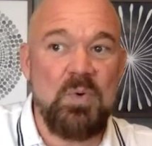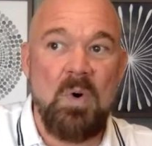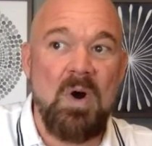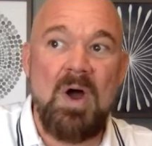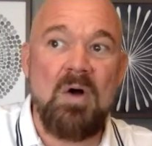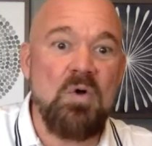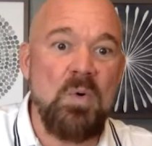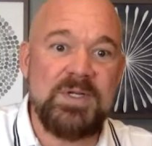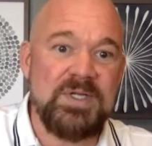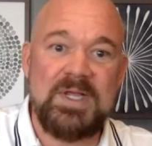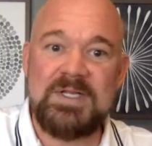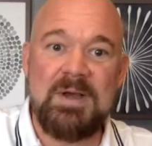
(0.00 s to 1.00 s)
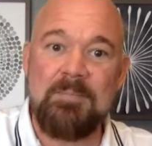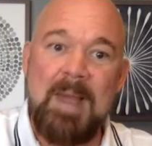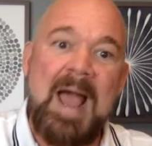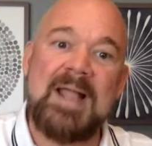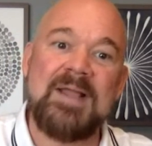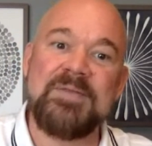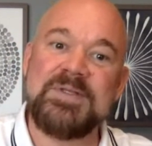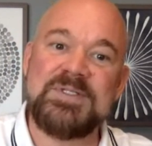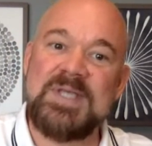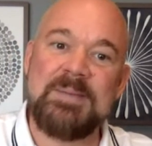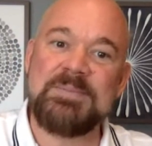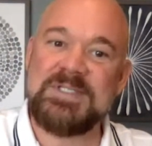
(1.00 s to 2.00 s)
You are all going to end up back in the
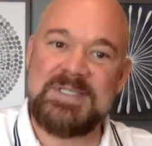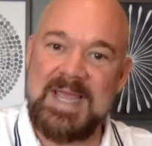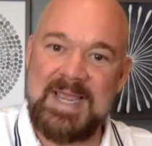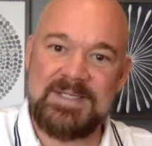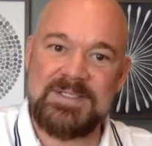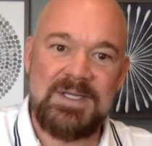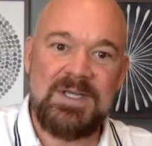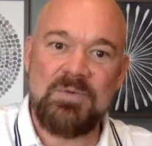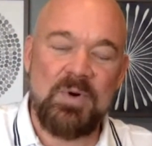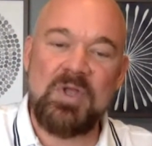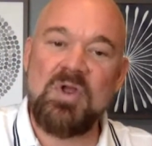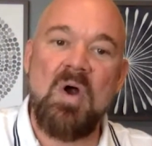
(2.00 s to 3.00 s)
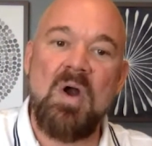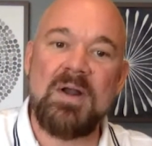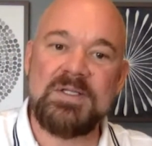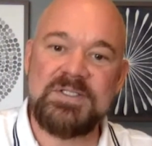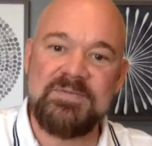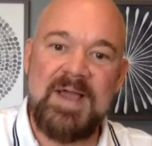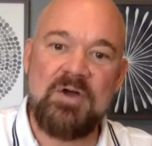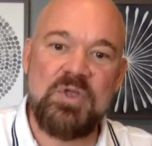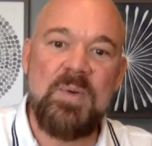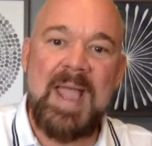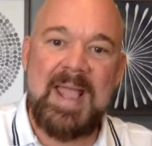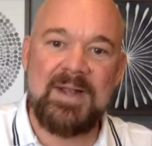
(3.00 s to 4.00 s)
same state, regardless of how
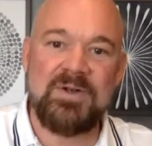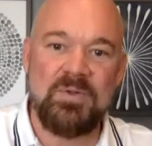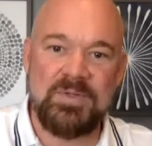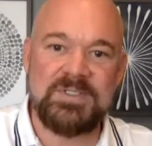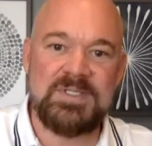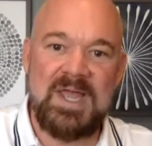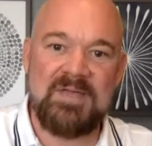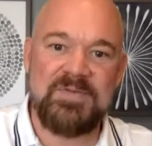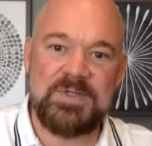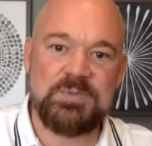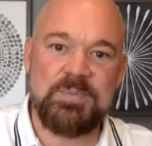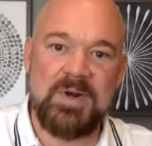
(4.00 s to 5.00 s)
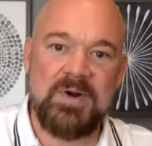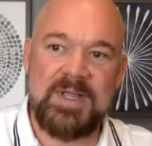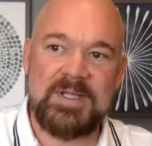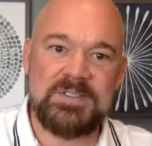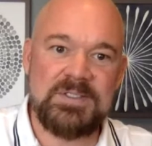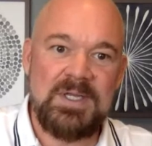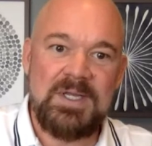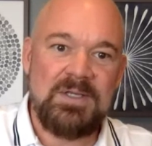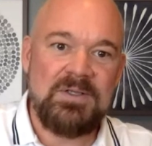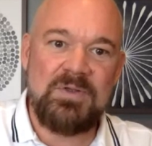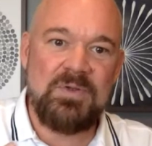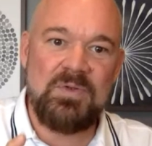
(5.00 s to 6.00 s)
you handle this life experience.
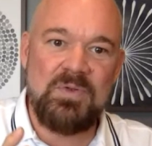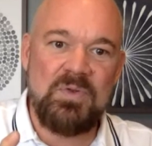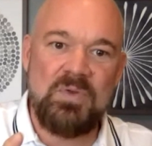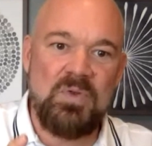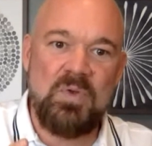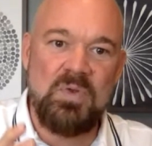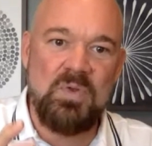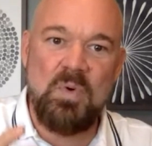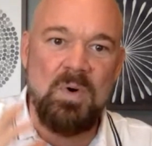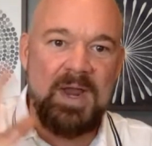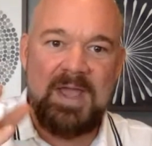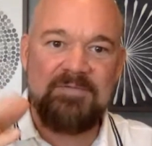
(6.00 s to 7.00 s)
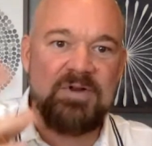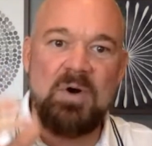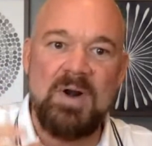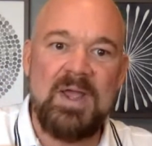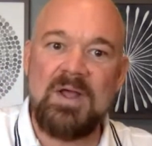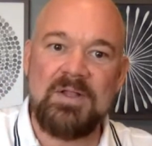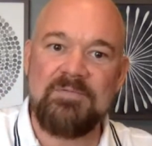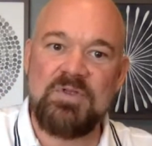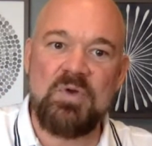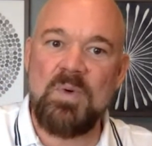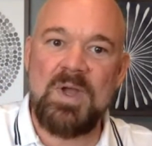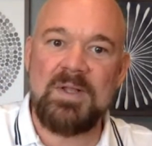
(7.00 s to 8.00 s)
You, you, your heaven or hell, if
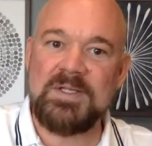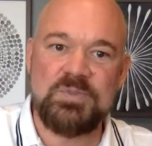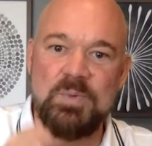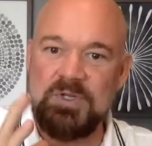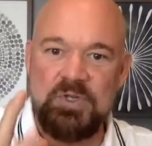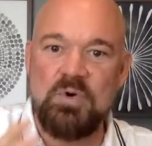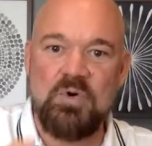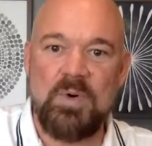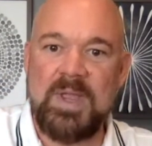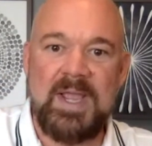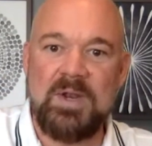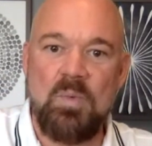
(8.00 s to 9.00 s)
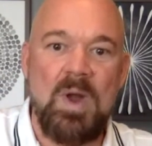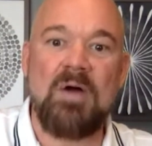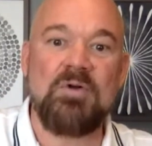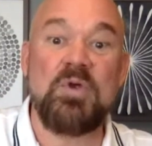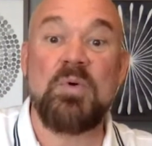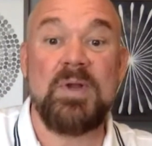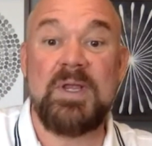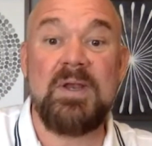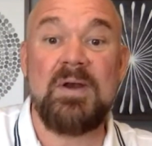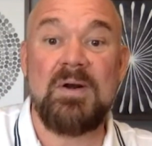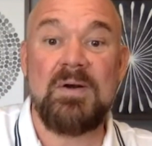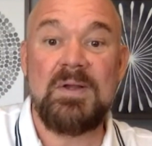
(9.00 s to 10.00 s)
you will, is what you create while you are
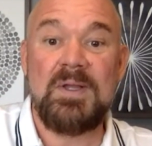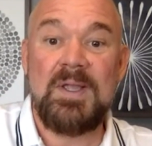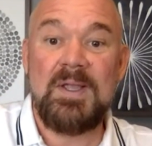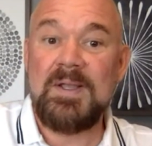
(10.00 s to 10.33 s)
here.